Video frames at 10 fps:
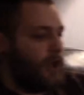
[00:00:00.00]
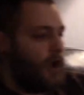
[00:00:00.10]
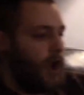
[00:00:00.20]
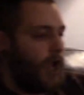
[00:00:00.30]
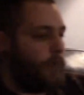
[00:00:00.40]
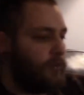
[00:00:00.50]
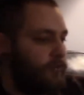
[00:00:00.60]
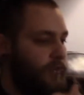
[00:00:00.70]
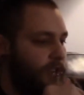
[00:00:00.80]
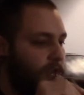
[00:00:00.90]
I almost
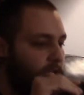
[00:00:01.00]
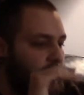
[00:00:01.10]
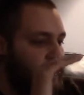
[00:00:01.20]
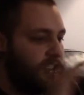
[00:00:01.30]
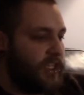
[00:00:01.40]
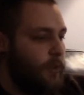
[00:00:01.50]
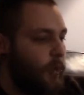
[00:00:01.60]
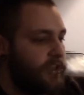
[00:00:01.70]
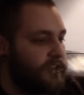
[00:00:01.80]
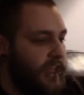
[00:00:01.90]
feel like since he
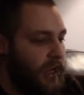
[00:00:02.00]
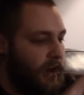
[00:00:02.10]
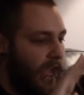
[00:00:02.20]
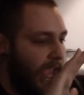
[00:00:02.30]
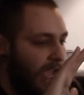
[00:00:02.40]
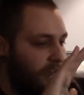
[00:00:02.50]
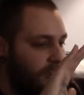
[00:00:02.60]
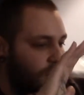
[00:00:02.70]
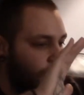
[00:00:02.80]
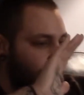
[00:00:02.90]
was there, I had
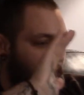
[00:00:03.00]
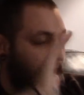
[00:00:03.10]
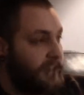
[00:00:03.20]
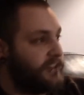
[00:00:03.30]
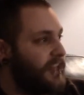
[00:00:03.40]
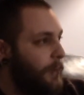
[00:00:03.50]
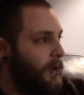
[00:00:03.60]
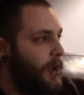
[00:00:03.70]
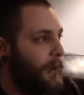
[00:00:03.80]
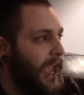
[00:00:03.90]
to step it
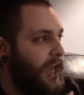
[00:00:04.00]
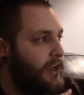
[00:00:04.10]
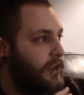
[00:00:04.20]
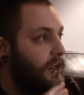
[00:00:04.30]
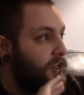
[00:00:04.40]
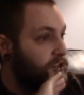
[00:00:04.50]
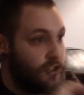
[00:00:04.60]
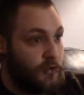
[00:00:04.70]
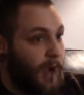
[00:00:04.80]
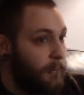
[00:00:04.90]
up. I had to
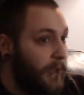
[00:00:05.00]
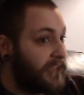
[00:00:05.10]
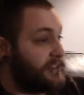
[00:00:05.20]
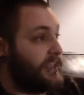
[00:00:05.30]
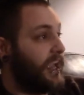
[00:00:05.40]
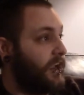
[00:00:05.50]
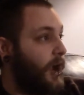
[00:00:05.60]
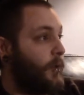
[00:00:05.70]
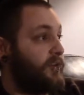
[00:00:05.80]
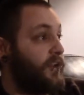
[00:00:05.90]
do my best to get
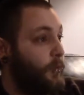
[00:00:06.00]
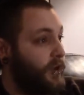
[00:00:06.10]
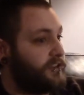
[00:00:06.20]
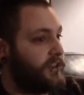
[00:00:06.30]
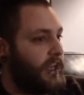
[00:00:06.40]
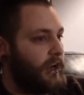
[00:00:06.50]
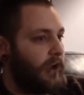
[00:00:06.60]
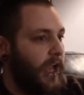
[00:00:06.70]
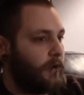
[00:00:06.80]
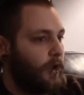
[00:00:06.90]
going. If he wasn't there,
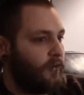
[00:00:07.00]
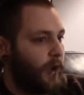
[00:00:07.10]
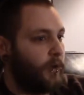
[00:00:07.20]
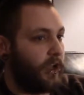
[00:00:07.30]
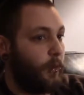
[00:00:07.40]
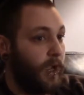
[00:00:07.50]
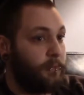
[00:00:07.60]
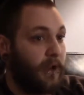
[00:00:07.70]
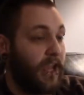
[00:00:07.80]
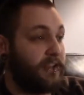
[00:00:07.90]
I don't know if I would have quit,
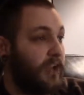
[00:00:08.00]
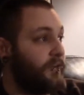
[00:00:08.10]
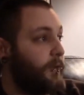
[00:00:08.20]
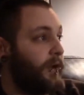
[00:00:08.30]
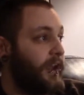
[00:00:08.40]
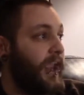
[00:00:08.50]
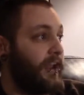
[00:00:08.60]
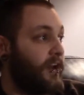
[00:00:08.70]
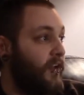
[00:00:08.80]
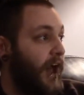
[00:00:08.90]
but I definitely would have taken
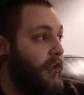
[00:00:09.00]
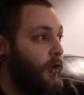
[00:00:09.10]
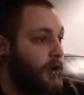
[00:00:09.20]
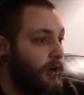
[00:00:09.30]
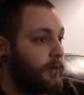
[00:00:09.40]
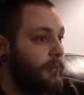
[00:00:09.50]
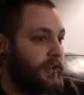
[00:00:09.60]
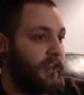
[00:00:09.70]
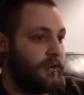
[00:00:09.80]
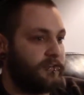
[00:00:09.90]
a lot longer. But
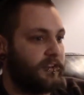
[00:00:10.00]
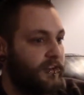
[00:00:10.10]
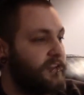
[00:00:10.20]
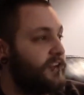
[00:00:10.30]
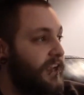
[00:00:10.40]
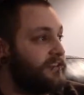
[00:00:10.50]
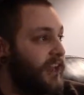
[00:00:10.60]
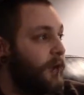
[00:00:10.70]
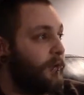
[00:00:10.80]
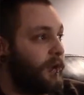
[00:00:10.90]
there's a good chance that
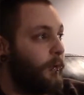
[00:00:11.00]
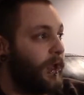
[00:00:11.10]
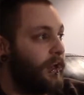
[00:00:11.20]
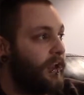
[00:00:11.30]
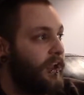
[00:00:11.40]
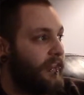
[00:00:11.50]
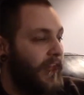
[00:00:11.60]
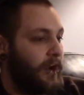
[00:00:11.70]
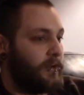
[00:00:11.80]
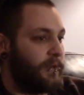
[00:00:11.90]
I would have quit.
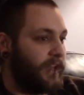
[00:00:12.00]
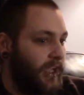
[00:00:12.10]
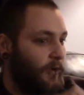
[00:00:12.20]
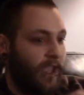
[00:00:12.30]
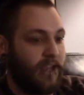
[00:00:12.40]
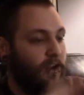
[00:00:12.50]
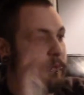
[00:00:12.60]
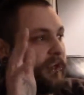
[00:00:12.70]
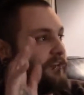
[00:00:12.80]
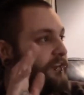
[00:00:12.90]
That I would have been like, okay,
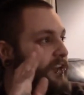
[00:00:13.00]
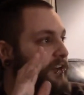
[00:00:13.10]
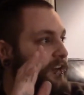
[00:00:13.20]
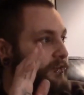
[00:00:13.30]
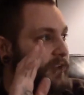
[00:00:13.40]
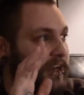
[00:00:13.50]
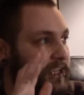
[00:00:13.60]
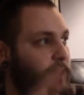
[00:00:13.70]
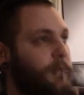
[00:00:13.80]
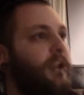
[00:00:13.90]
nobody else is here to kind of
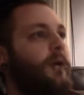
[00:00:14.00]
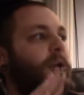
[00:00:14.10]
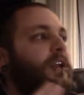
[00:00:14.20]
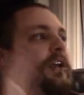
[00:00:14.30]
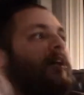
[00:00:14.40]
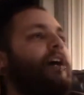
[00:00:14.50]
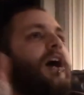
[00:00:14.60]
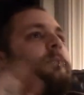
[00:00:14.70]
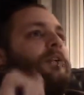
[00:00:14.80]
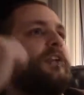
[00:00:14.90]
keep me going.
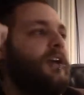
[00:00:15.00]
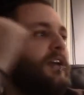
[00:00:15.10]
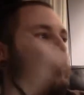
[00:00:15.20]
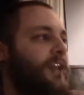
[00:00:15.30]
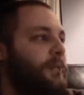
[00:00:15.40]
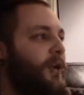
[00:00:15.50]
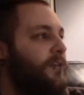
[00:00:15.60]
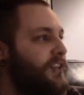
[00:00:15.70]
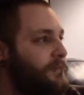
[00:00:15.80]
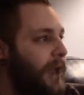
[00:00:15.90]
I'm good. Get me off
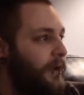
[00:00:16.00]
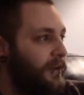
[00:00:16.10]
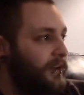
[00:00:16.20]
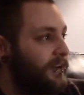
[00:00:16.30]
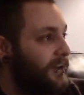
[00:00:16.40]
this mountain.